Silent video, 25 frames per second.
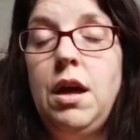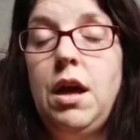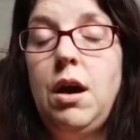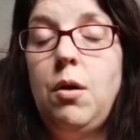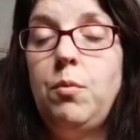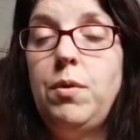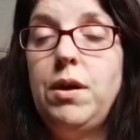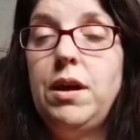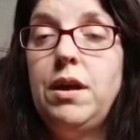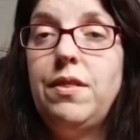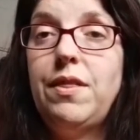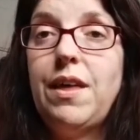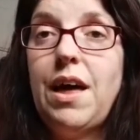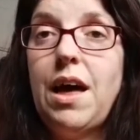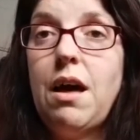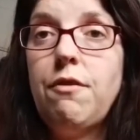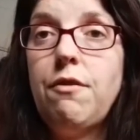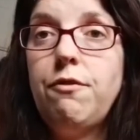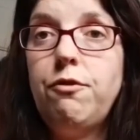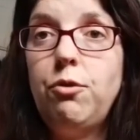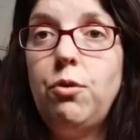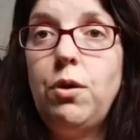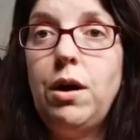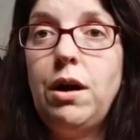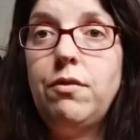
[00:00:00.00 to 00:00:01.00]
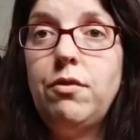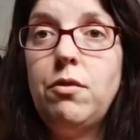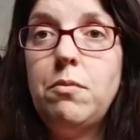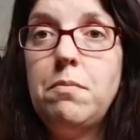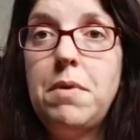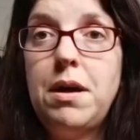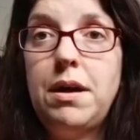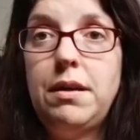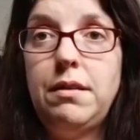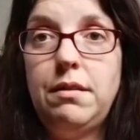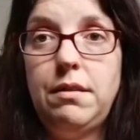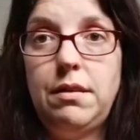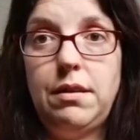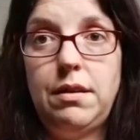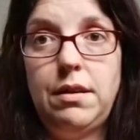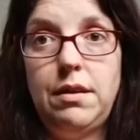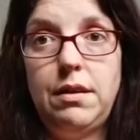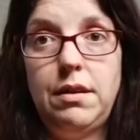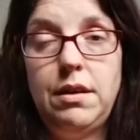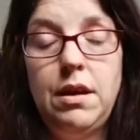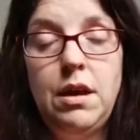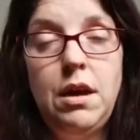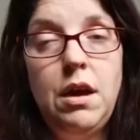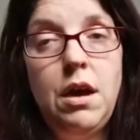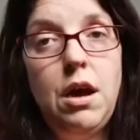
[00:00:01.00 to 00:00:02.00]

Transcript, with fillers: and we therefore have amended